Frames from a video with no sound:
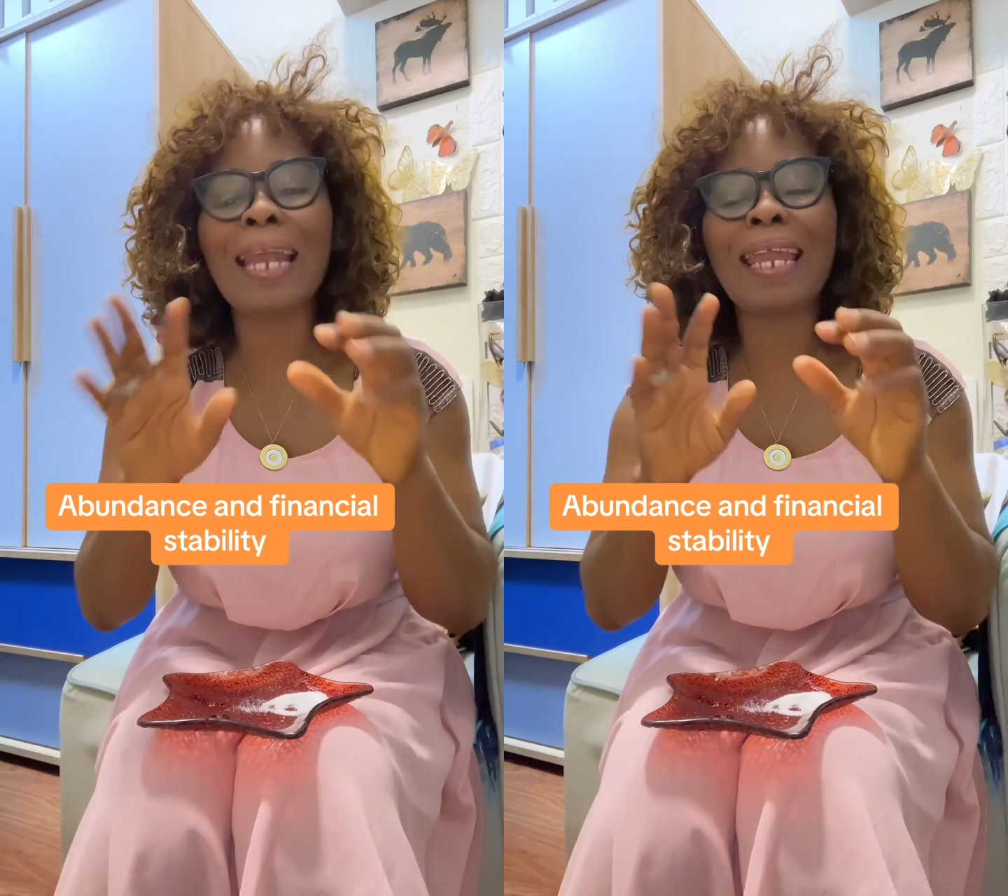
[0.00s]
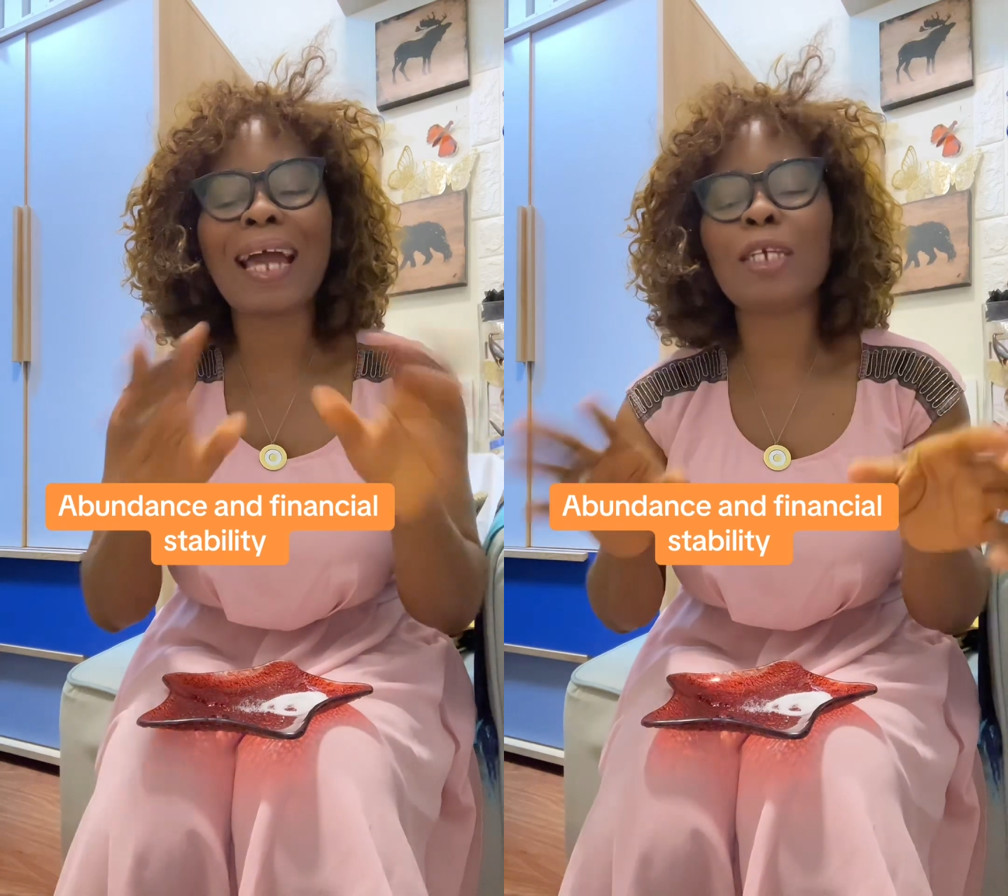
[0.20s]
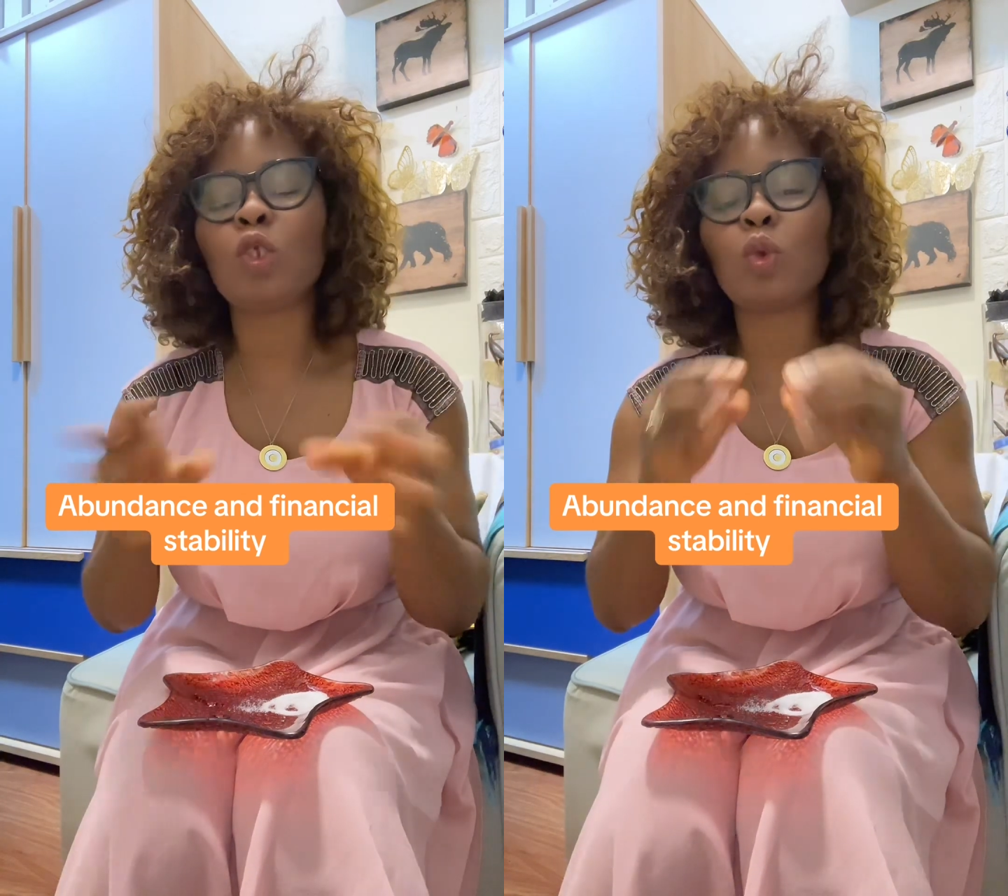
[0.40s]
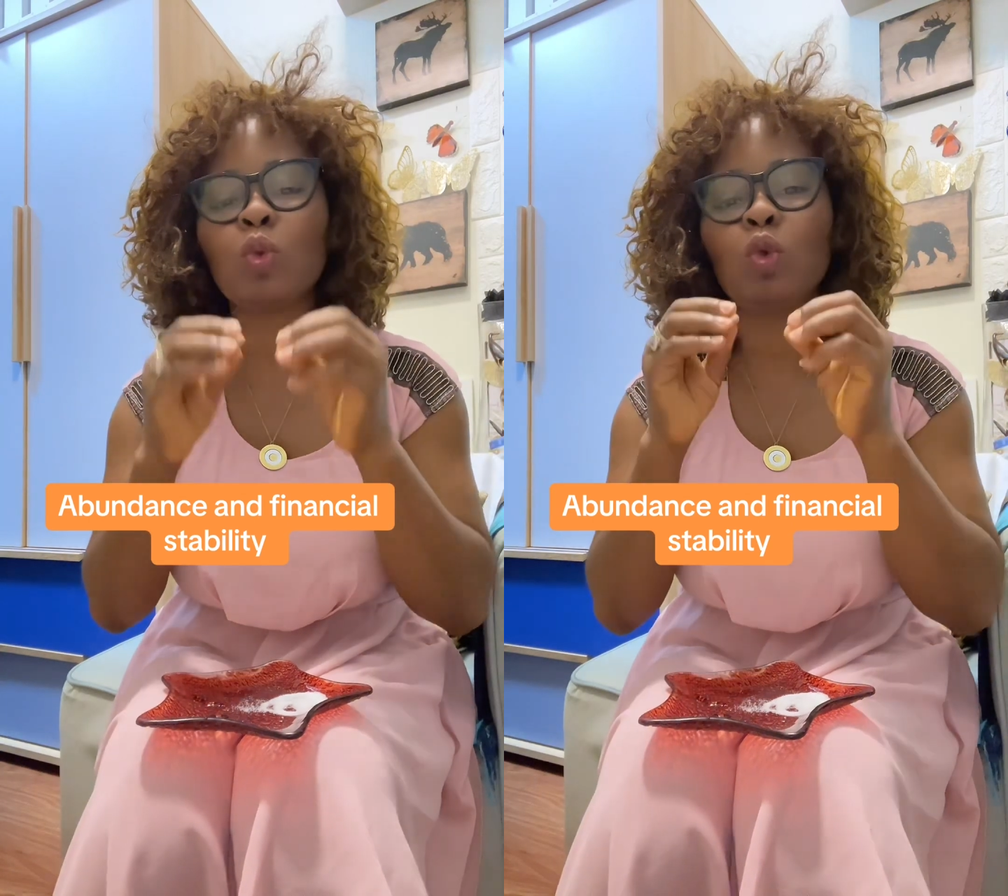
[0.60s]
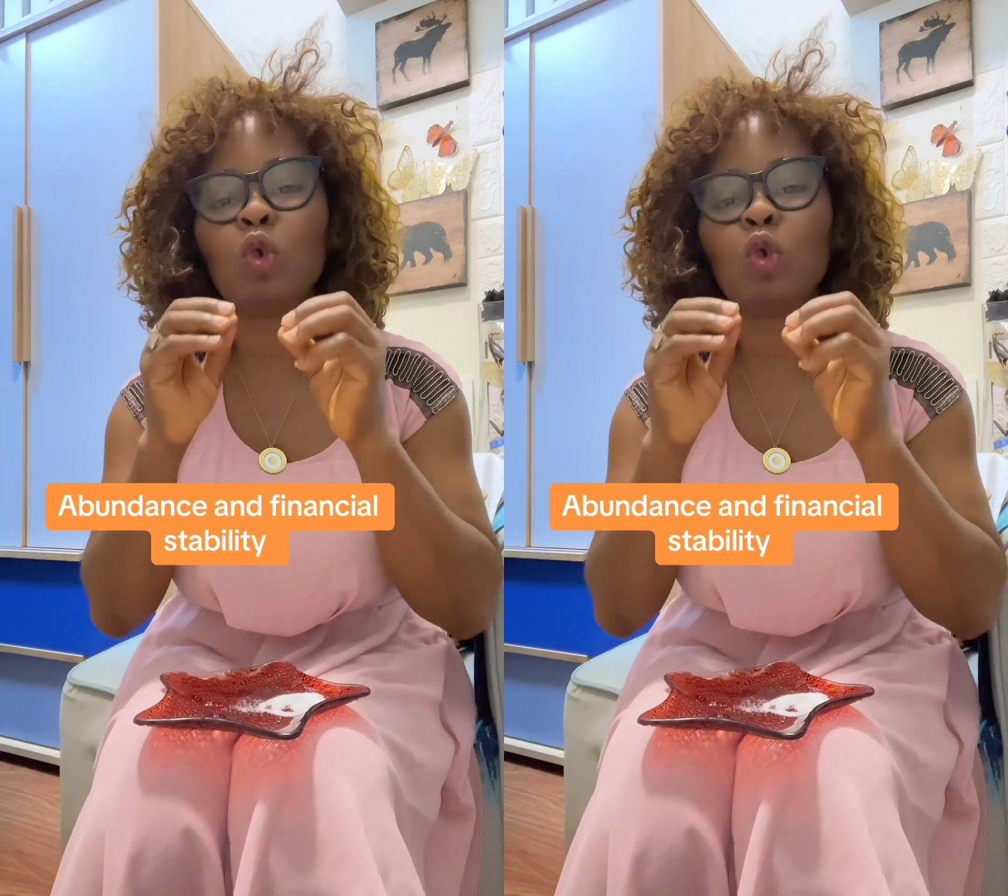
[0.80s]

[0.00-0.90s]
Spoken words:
allow it to